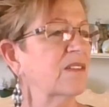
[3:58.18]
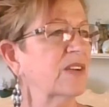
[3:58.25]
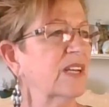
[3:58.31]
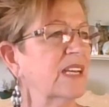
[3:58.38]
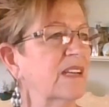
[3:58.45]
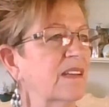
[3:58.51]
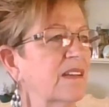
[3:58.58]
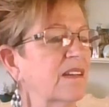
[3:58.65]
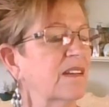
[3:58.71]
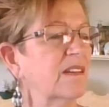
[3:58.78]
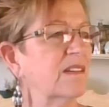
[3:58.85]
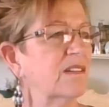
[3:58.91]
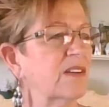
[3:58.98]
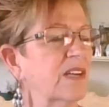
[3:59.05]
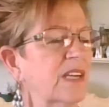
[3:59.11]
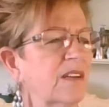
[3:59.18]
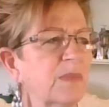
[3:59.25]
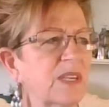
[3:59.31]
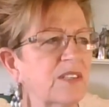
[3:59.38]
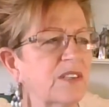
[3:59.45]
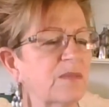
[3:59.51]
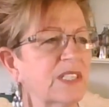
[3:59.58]
Okay, I'm
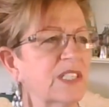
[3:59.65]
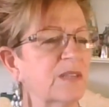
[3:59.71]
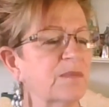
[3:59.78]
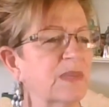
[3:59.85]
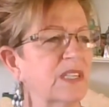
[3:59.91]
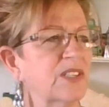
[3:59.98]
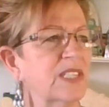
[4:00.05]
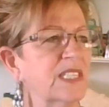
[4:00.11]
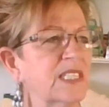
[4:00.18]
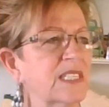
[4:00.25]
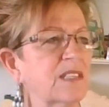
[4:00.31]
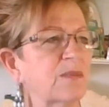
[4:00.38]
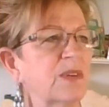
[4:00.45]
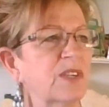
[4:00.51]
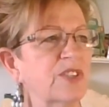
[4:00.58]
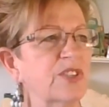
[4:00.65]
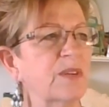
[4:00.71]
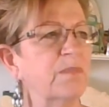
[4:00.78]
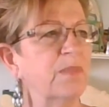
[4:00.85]
not sure what she means. She says, I want you to